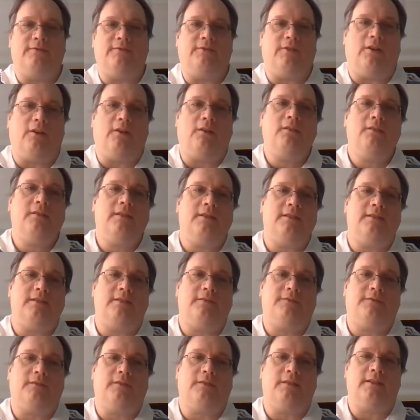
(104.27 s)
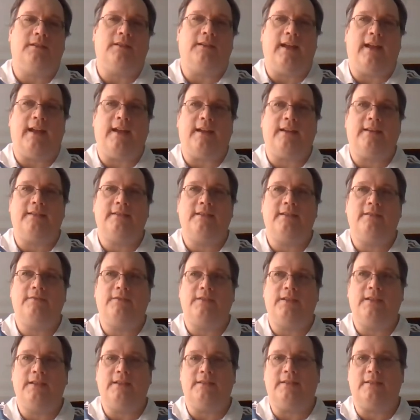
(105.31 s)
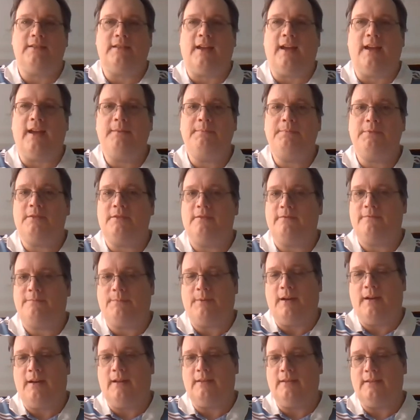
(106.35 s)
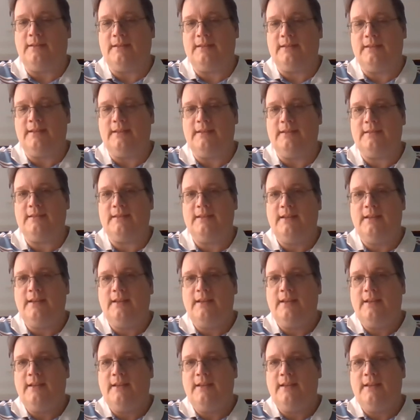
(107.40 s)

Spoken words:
of all the different activities, types of policies